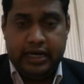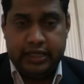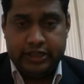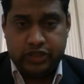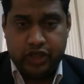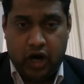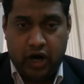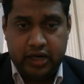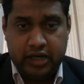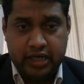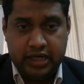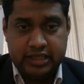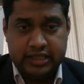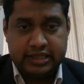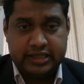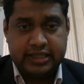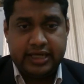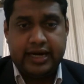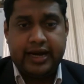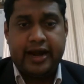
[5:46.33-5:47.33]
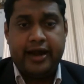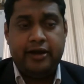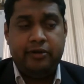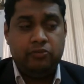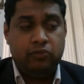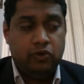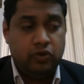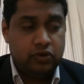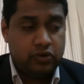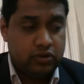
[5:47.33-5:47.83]
shortlisted
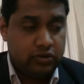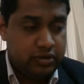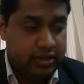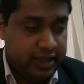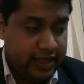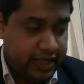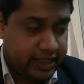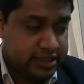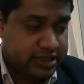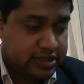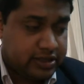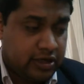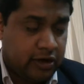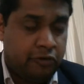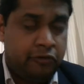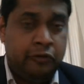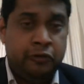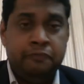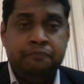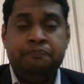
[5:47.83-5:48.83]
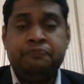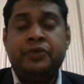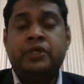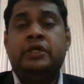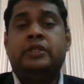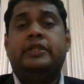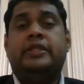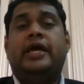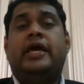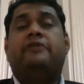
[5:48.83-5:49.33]
and moved to the next round,
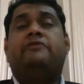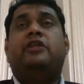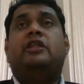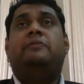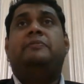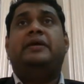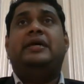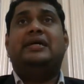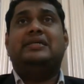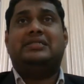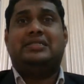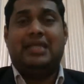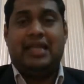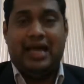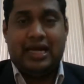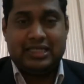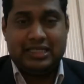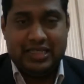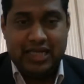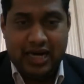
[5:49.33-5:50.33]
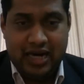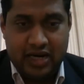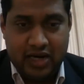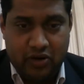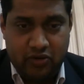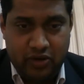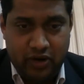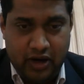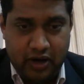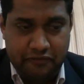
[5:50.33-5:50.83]
there will be a selection
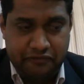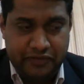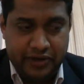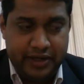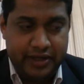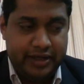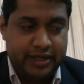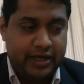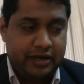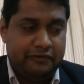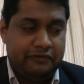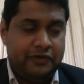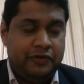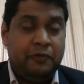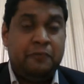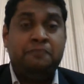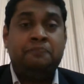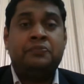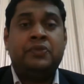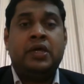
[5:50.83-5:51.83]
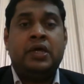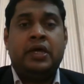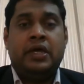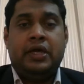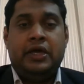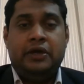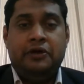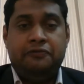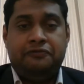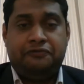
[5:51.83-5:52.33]
round of interview.
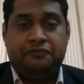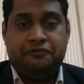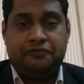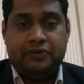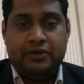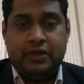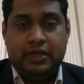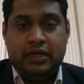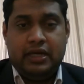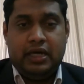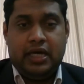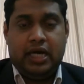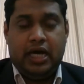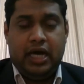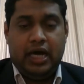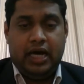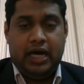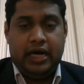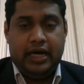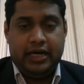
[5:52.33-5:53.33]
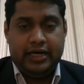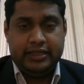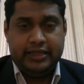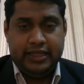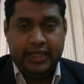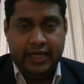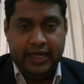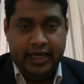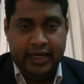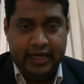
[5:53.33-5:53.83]
If
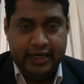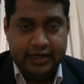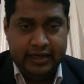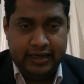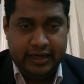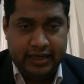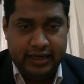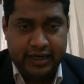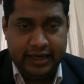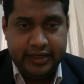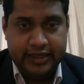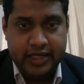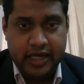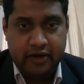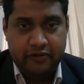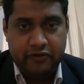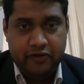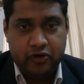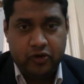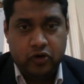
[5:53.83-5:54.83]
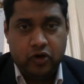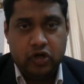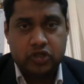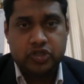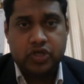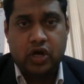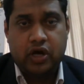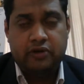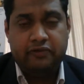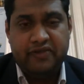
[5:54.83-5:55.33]
the interview goes
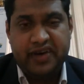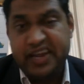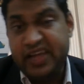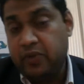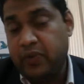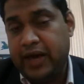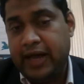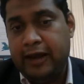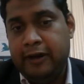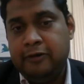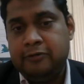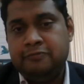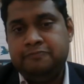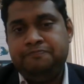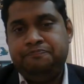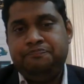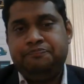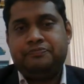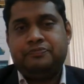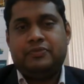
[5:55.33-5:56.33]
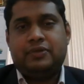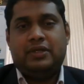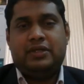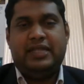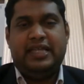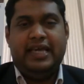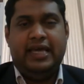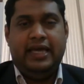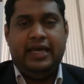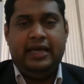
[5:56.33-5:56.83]
on very well,
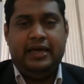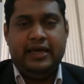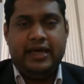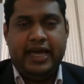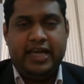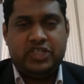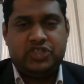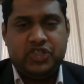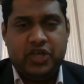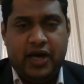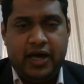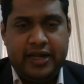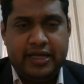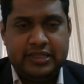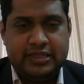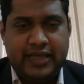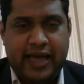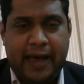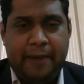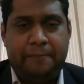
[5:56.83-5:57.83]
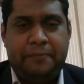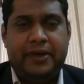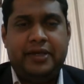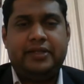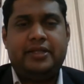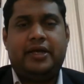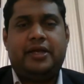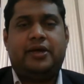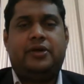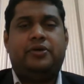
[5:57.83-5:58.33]
the HR is happy,
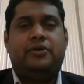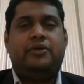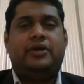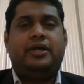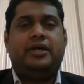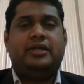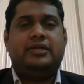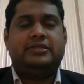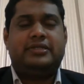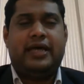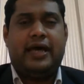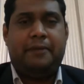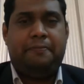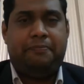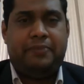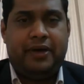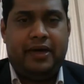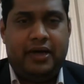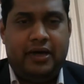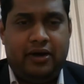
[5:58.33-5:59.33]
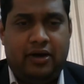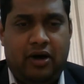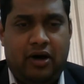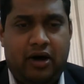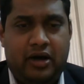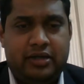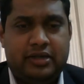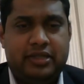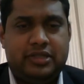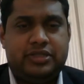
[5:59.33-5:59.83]
the recruiter is happy, or
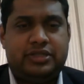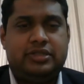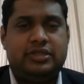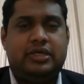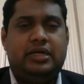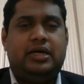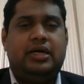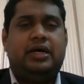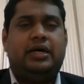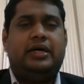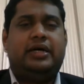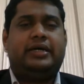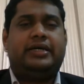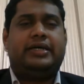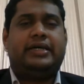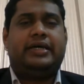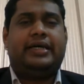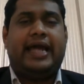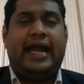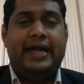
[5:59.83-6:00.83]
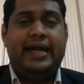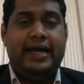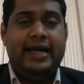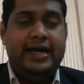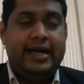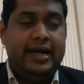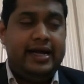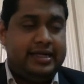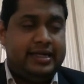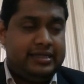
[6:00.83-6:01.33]
the
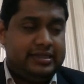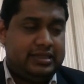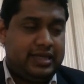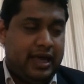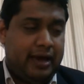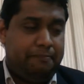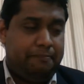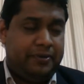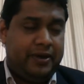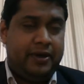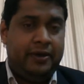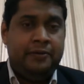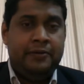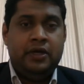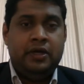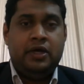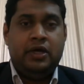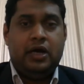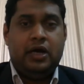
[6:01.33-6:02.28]
candidate is happy,